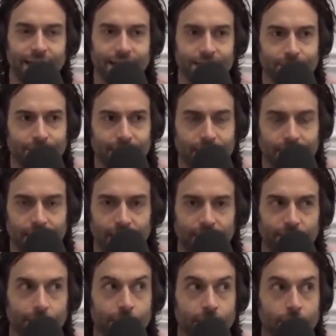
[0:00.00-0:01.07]
And it's me and the
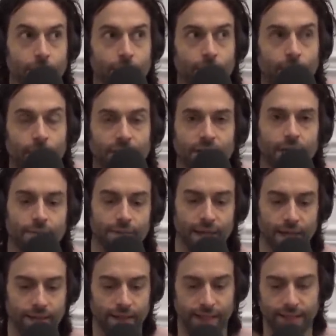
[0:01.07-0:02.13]
guy from Ito Mama
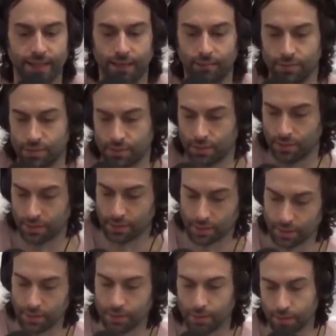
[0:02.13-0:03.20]
Tambien. Like that was,
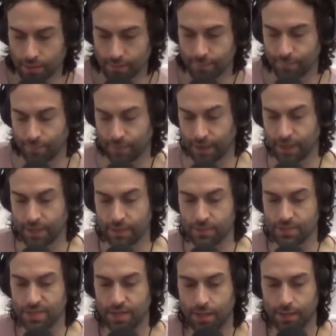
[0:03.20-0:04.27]
like he
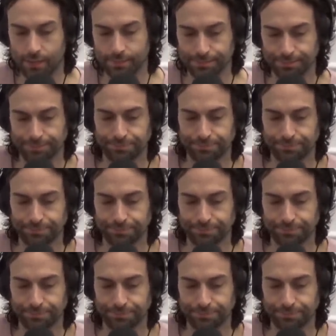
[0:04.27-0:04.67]
was there.